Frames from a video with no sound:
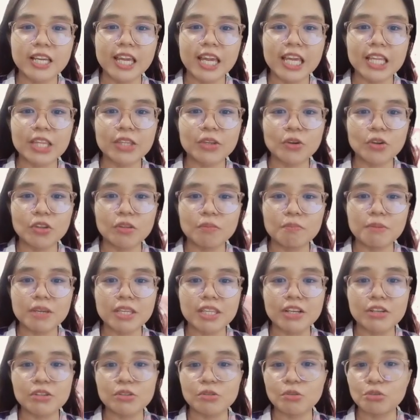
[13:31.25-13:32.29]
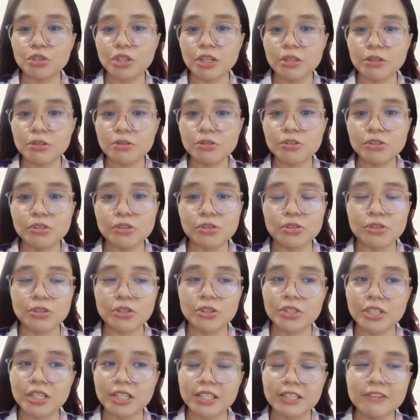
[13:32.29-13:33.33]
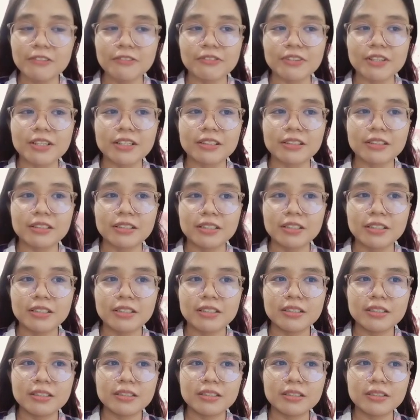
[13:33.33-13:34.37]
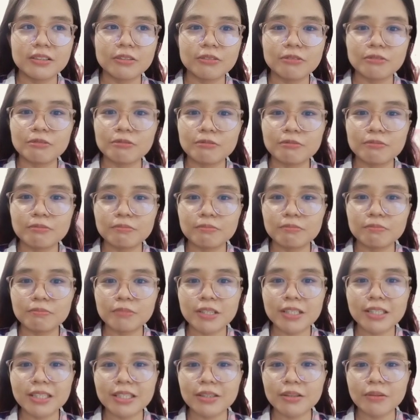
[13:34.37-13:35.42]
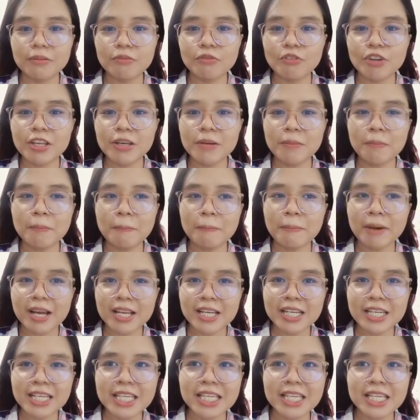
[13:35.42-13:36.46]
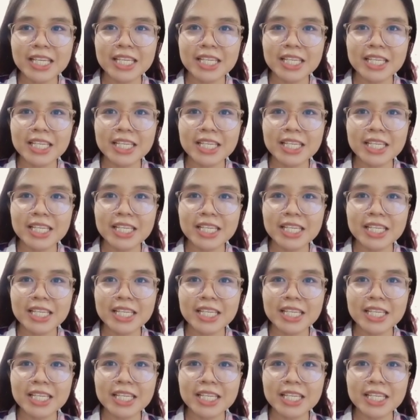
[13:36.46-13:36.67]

It could be the social good or social evil, but when money